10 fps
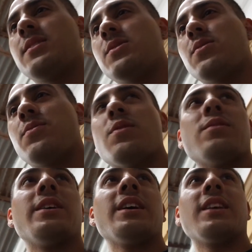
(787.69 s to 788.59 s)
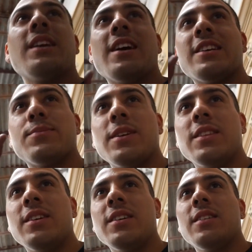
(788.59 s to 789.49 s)
So far I'm liking it. I sprayed
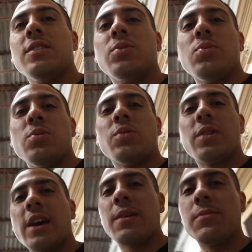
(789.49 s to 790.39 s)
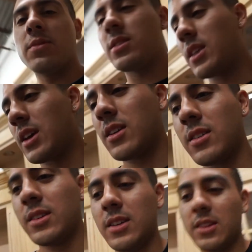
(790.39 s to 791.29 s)
the little oil cap with like
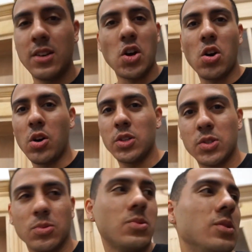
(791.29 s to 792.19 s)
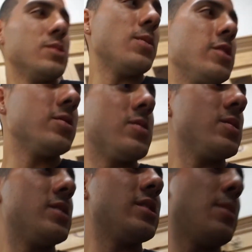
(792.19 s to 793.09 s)
all turquoise sparkle, so it seems